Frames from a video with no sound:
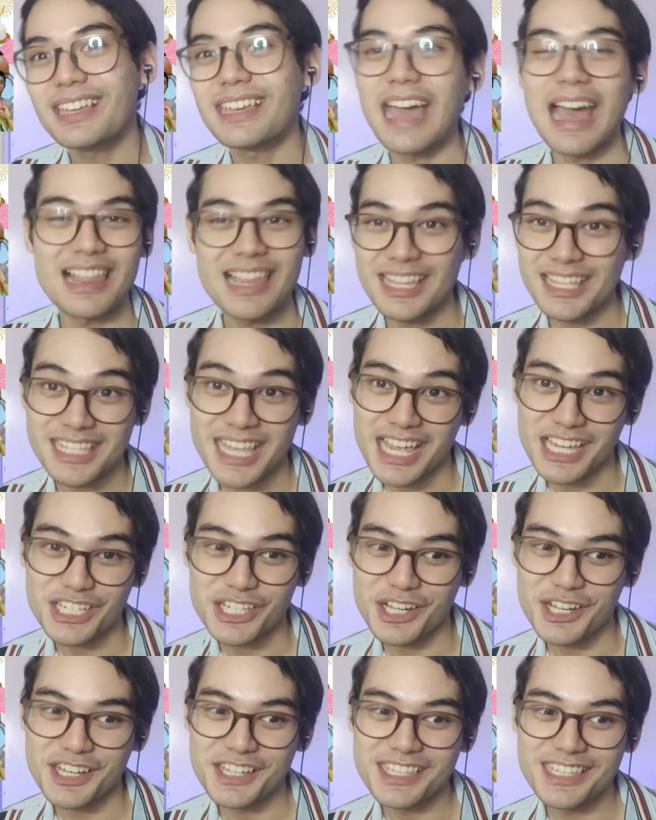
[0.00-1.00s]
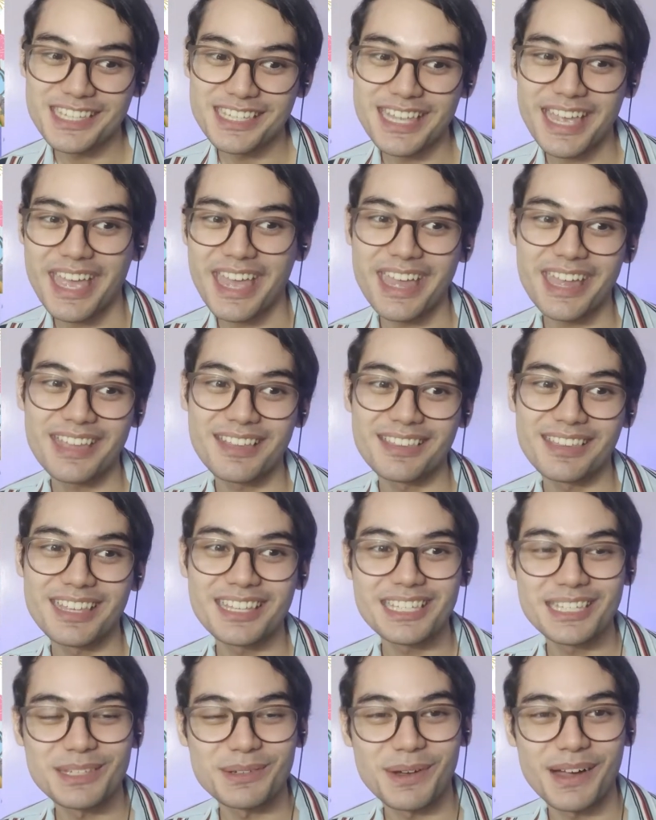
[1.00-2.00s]
Kalat sessions, and
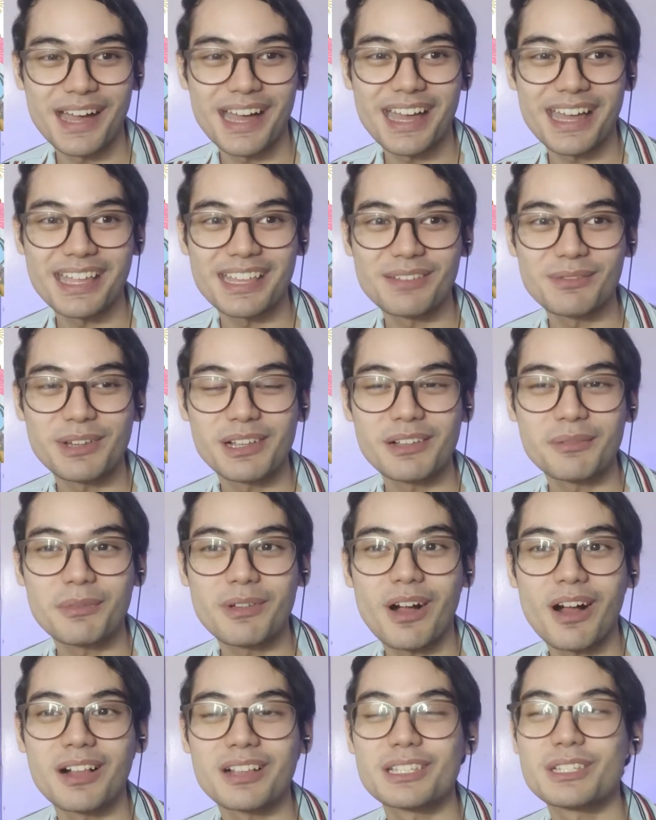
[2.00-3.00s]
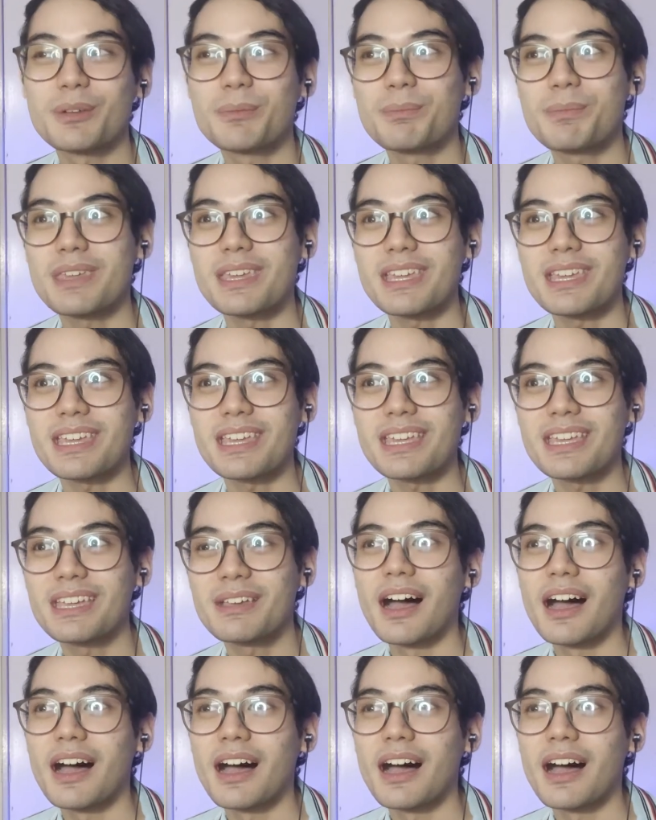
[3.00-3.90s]
this one will also be